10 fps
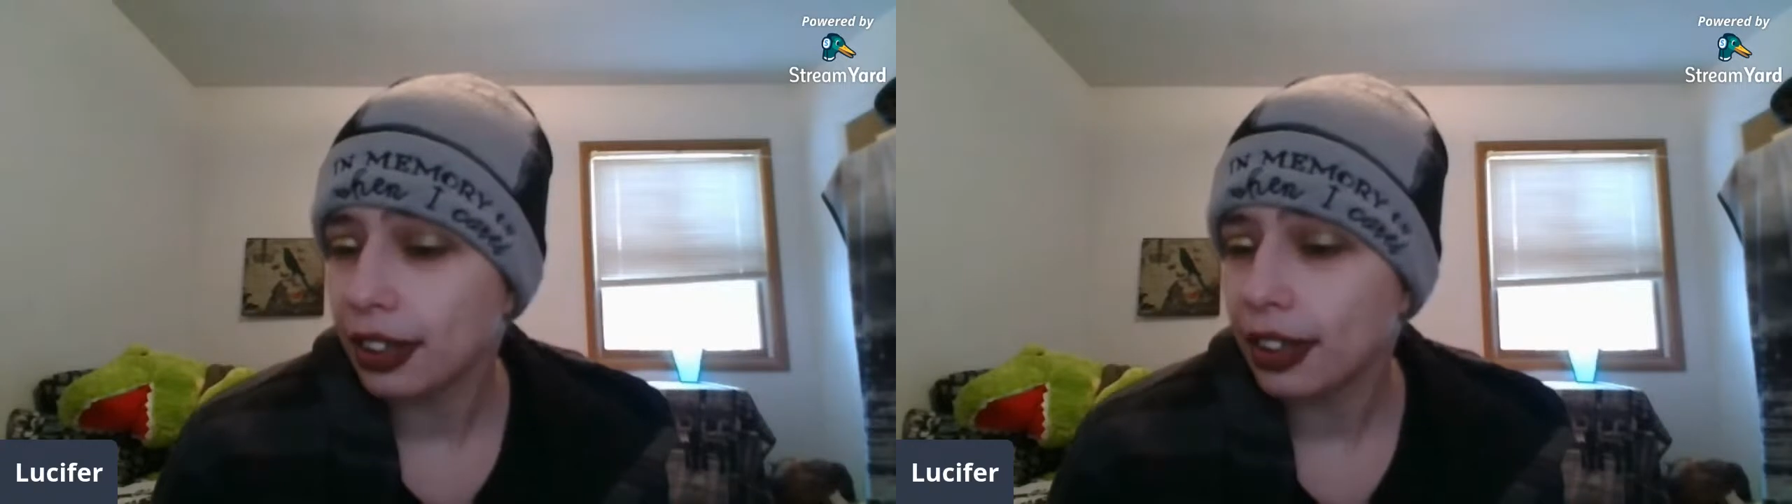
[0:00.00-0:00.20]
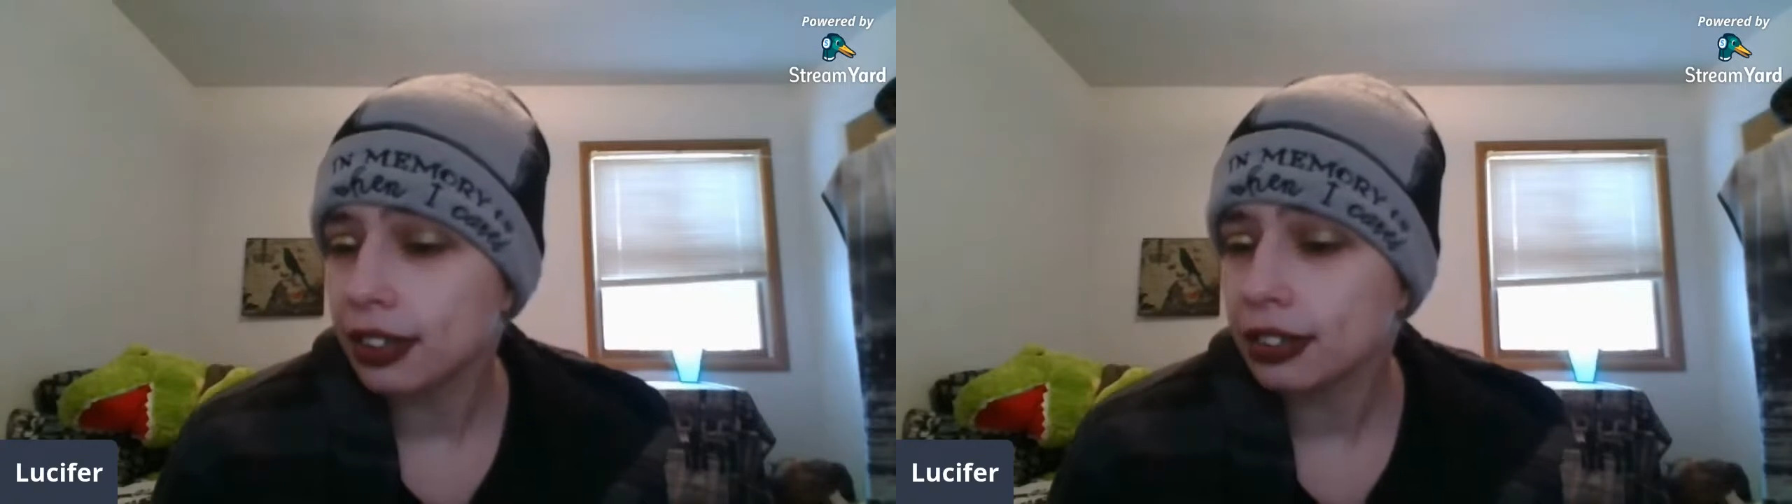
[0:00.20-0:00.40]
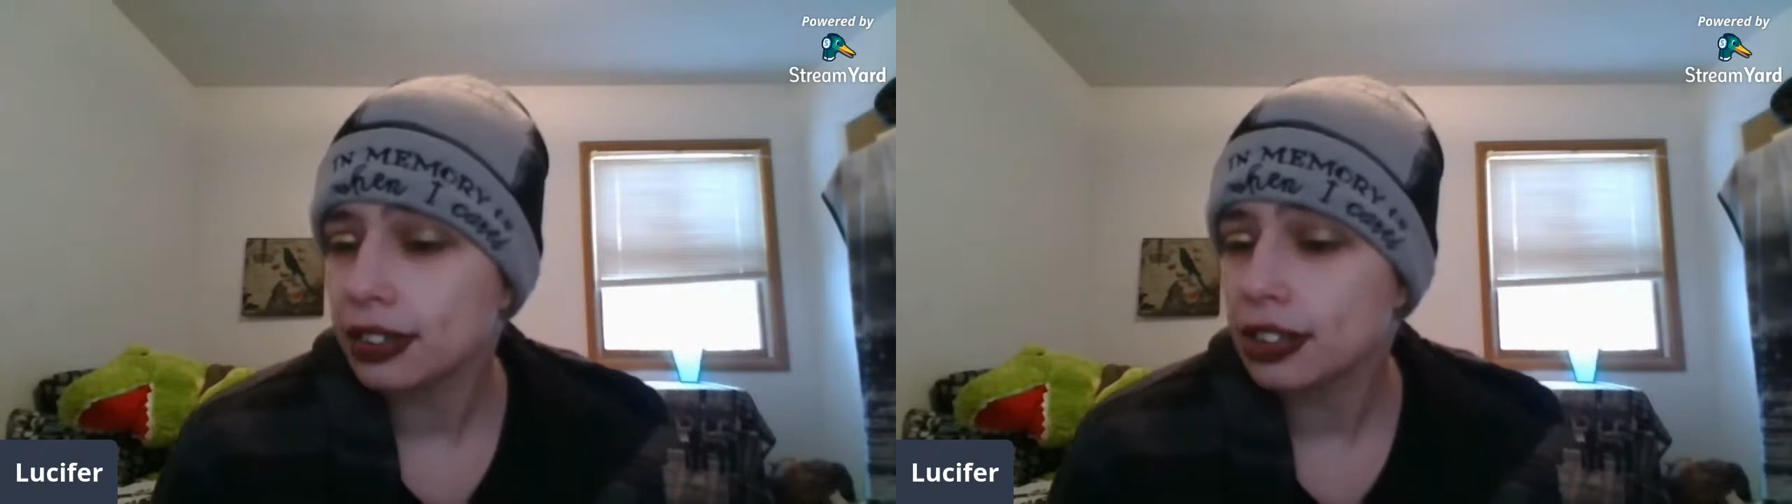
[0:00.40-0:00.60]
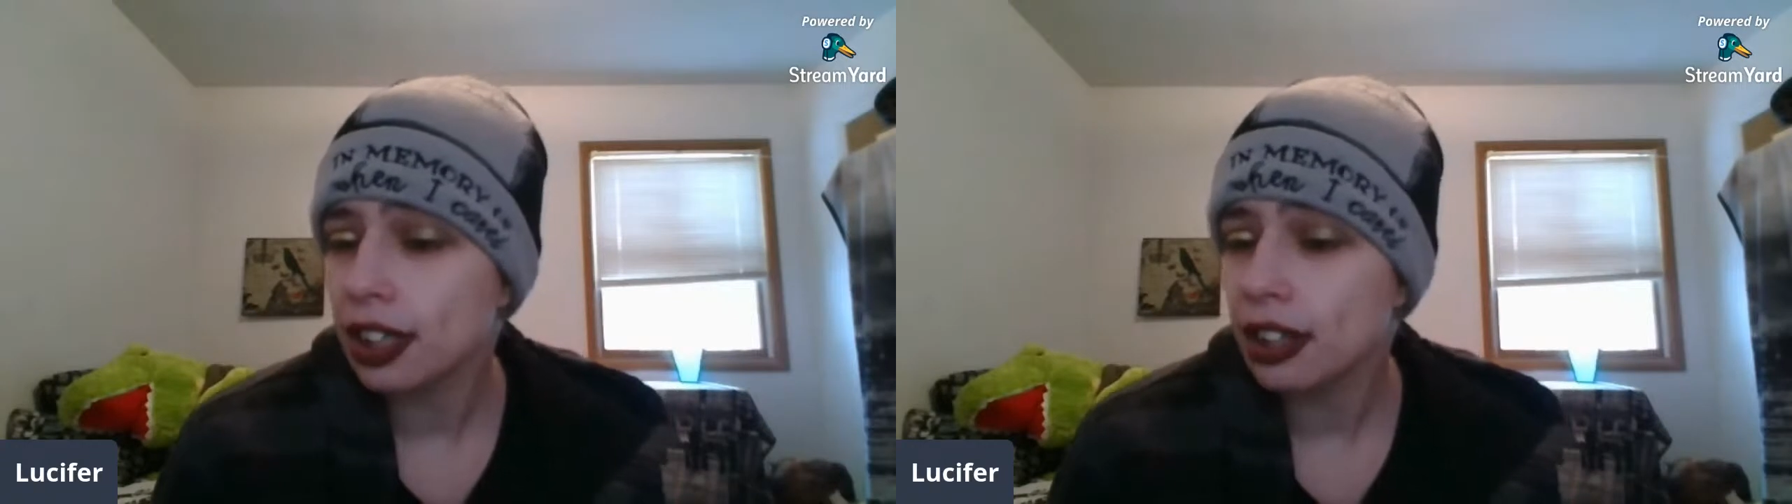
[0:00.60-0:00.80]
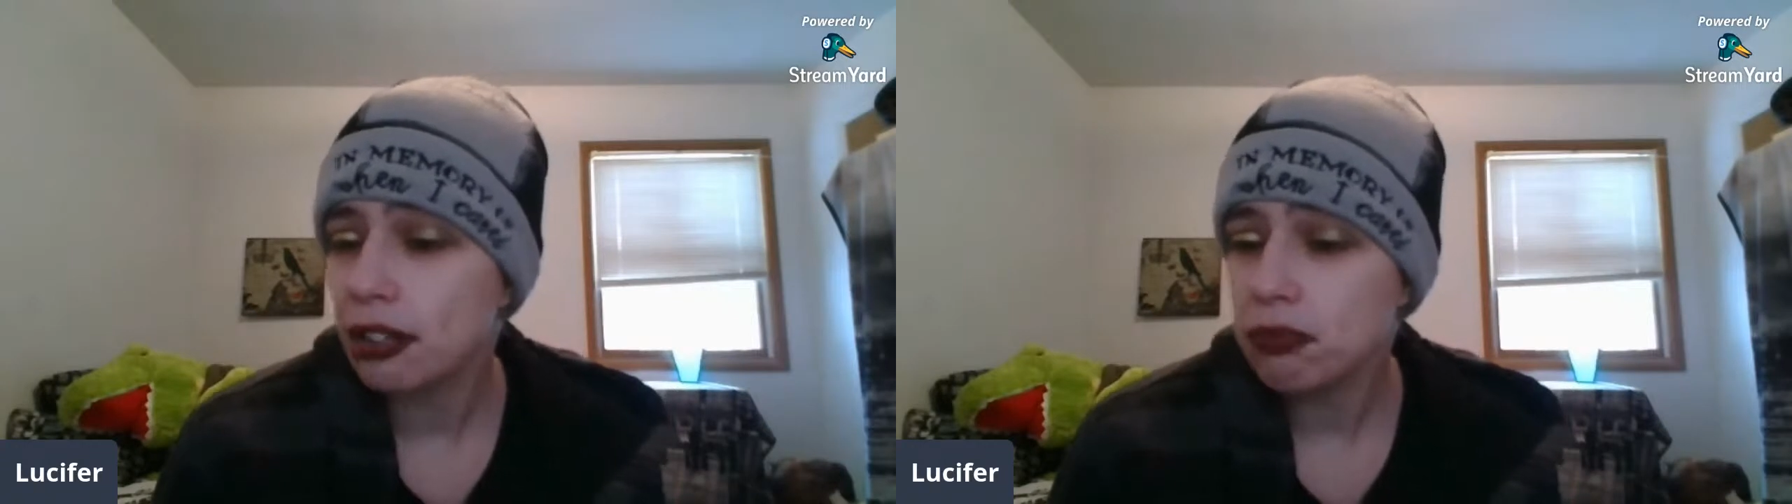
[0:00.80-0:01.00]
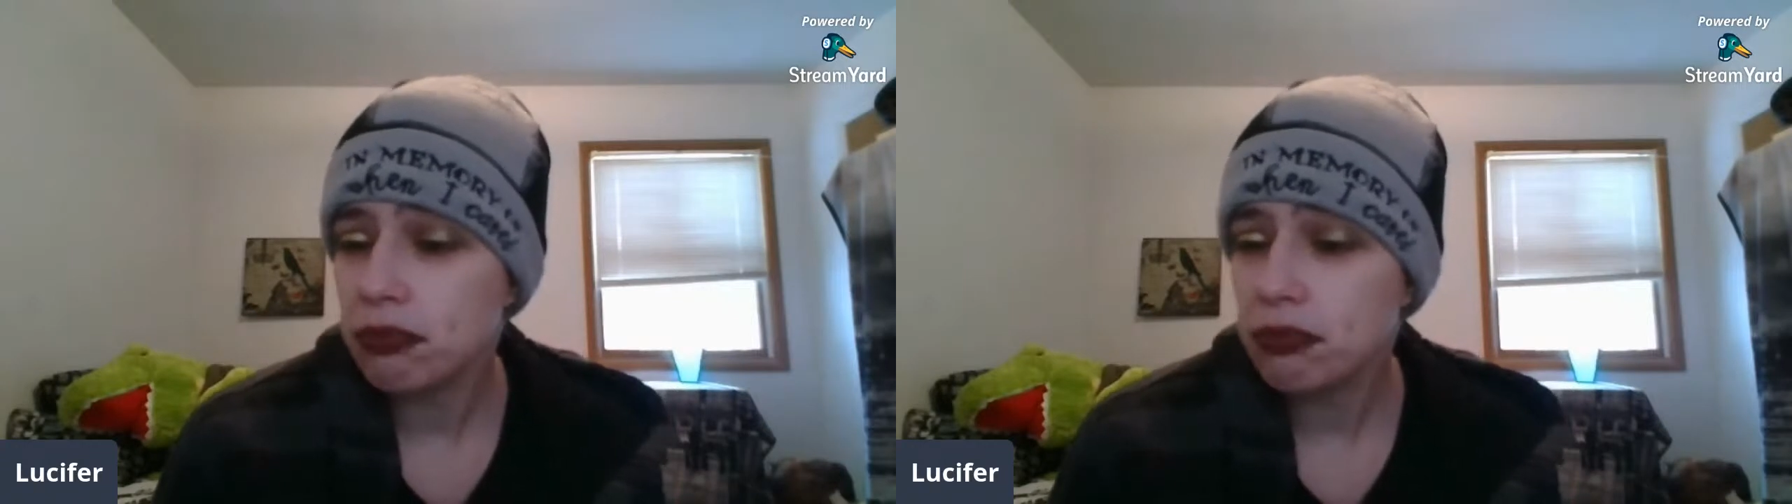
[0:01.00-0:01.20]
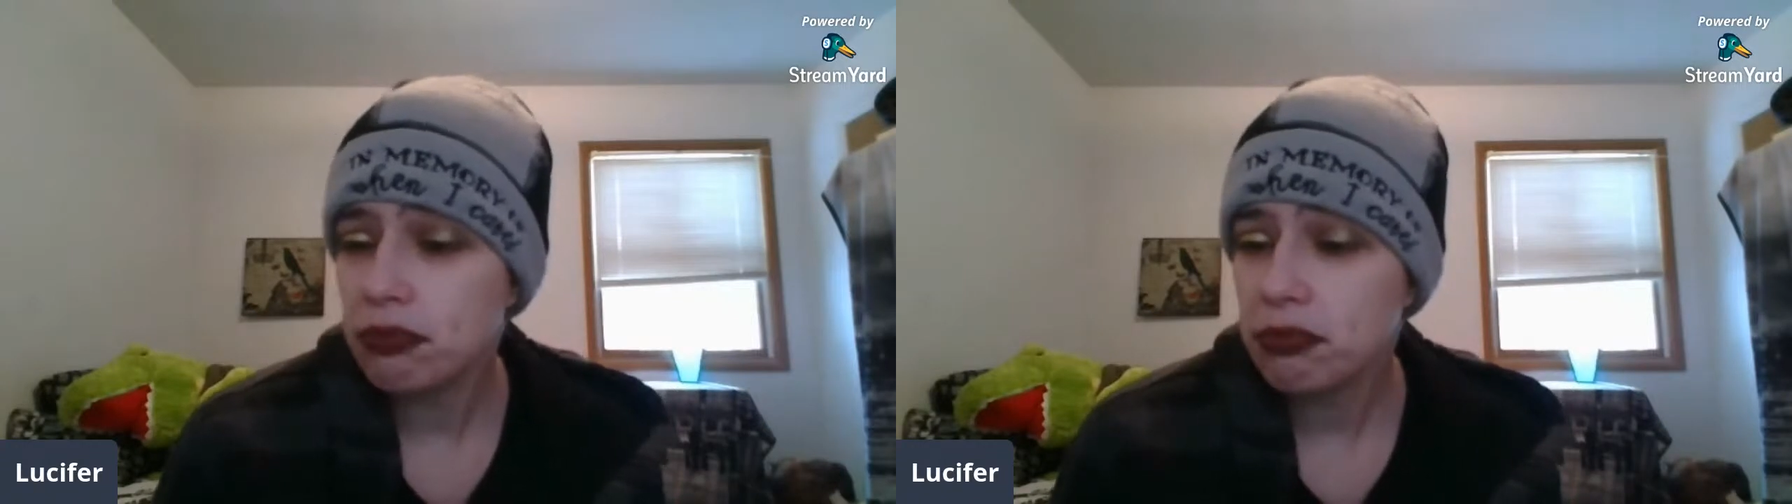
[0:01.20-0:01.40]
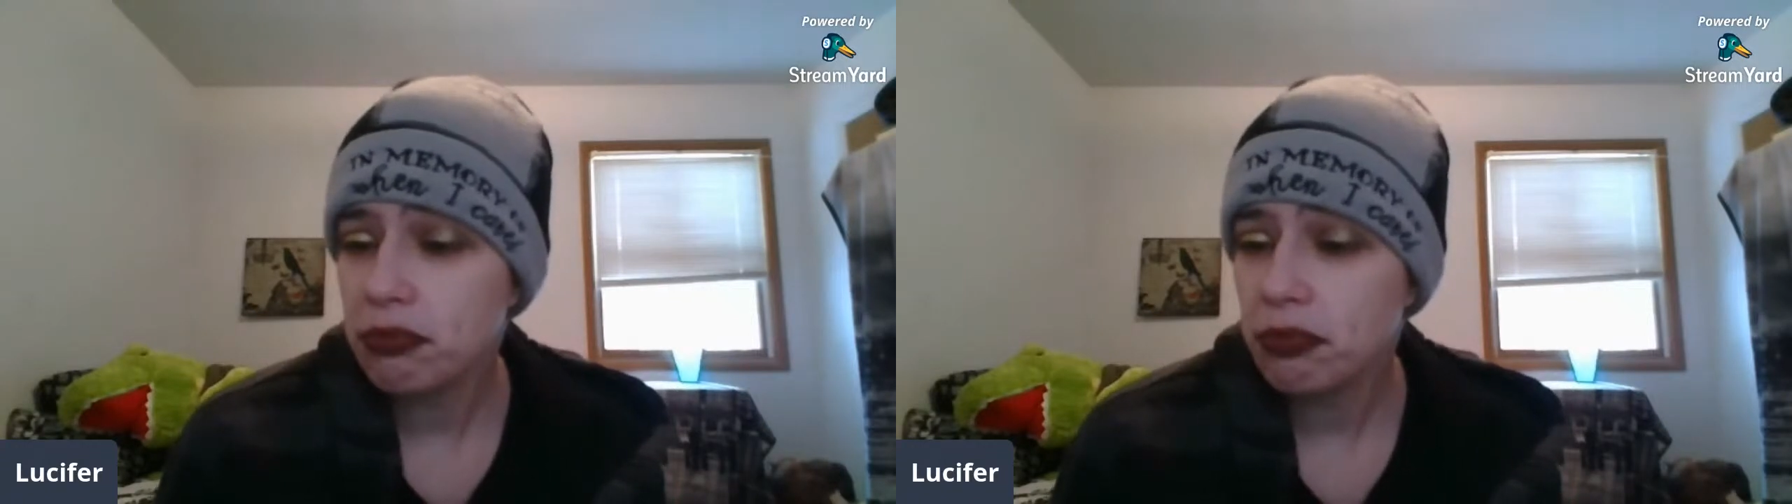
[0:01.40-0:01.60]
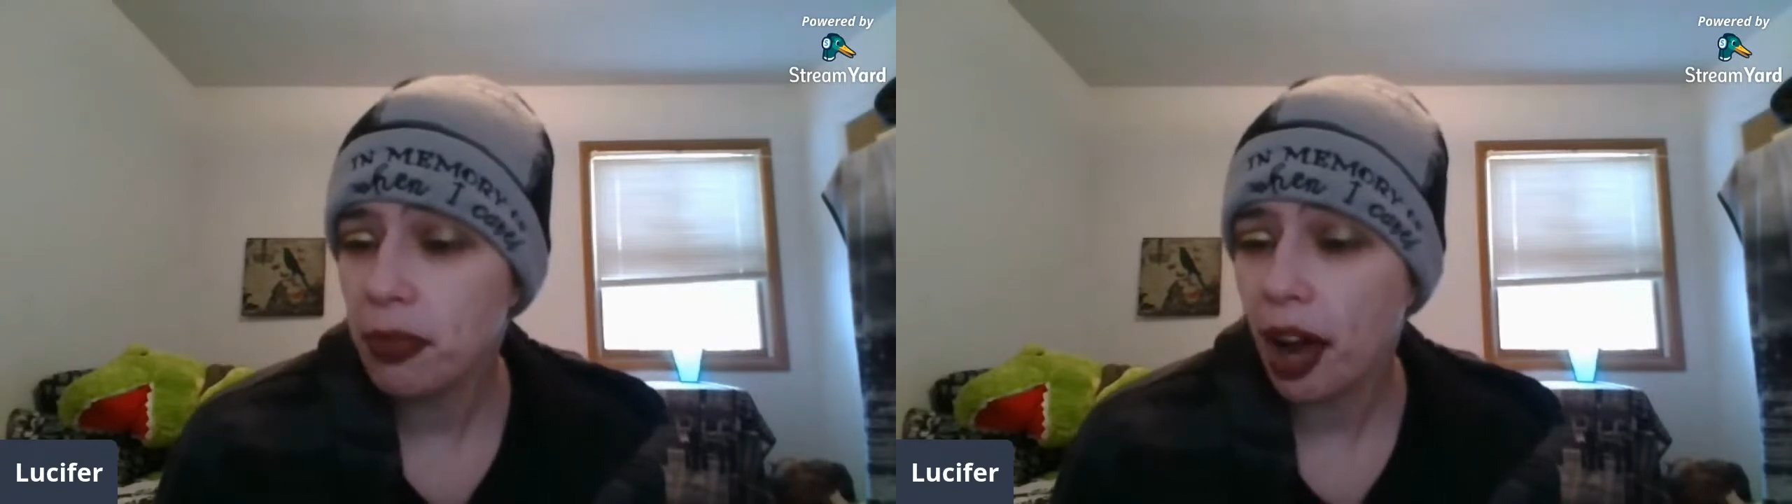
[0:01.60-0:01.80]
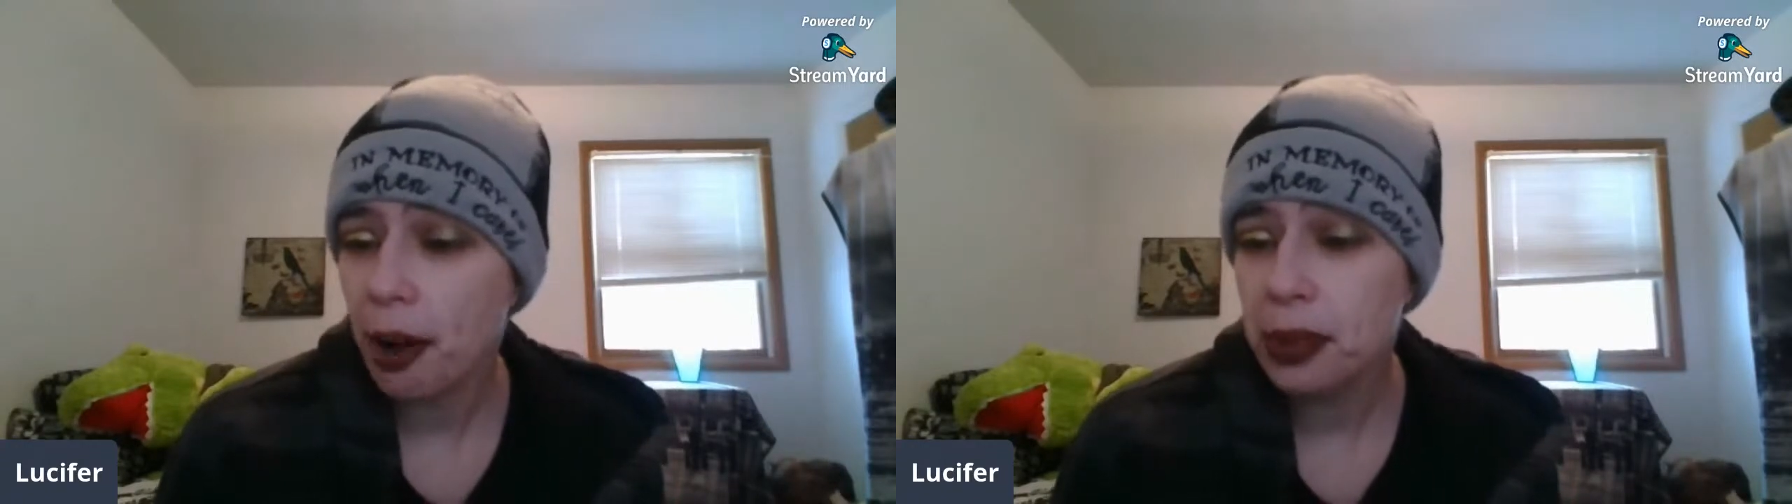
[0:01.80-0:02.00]
And
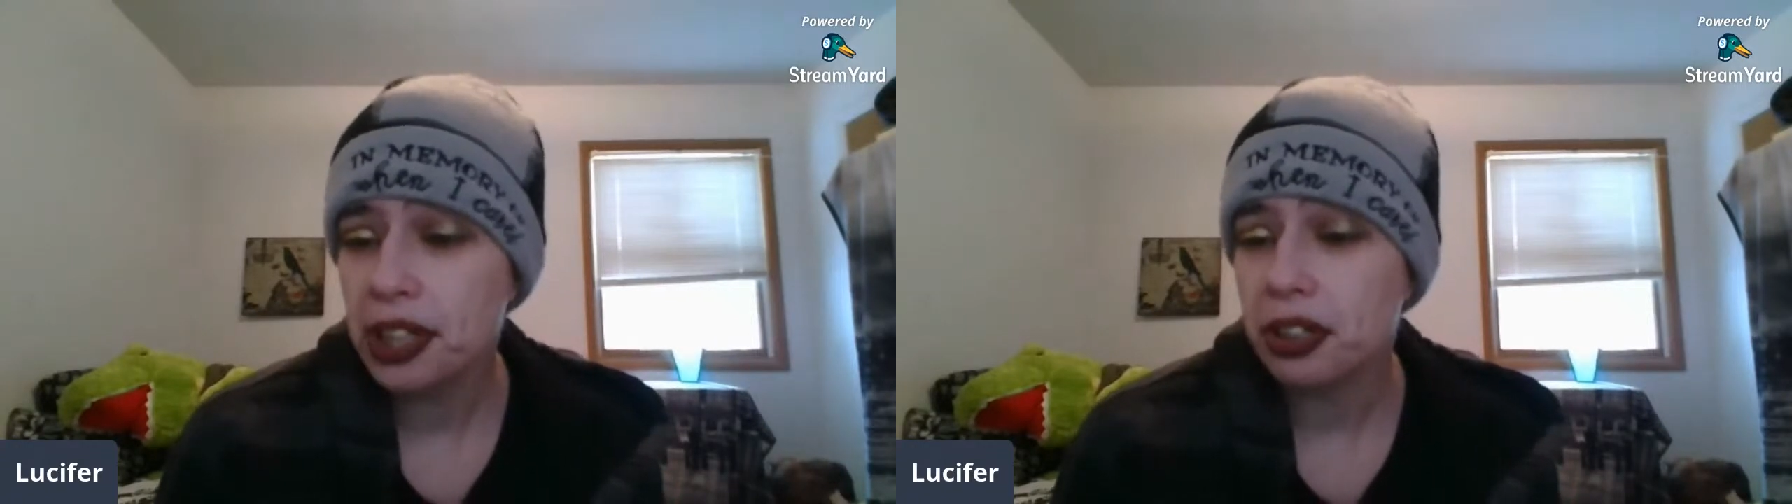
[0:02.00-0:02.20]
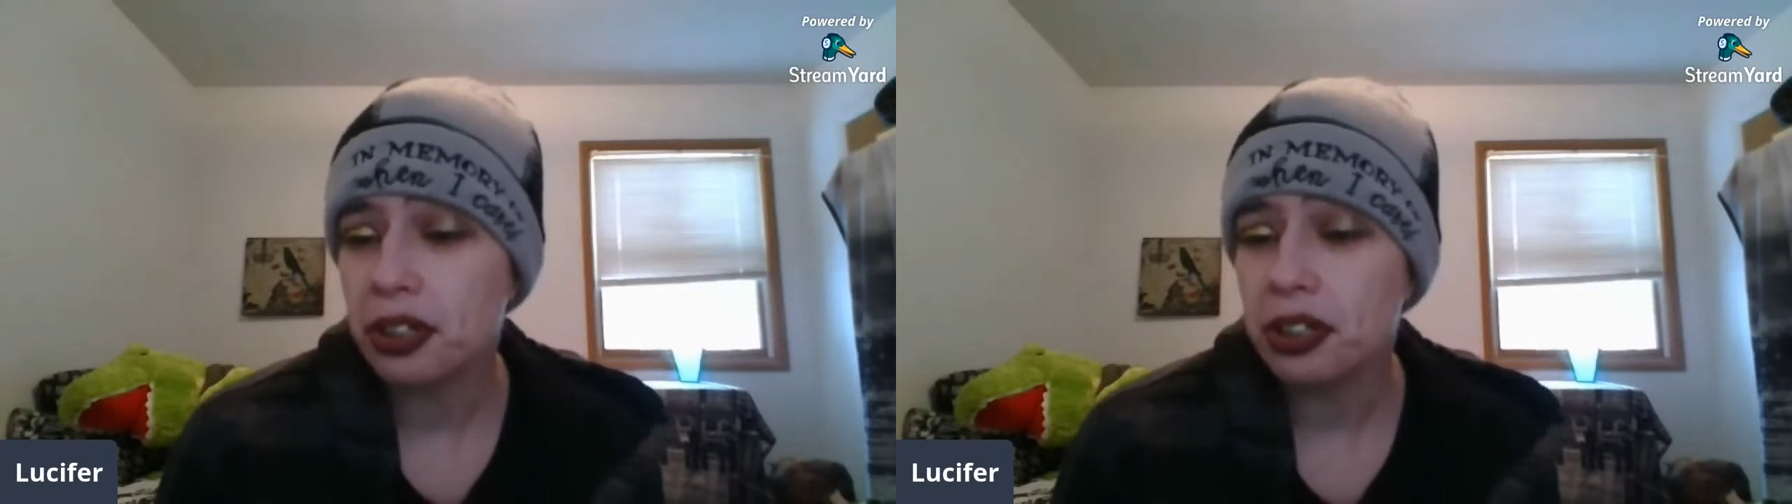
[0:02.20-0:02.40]
I'm like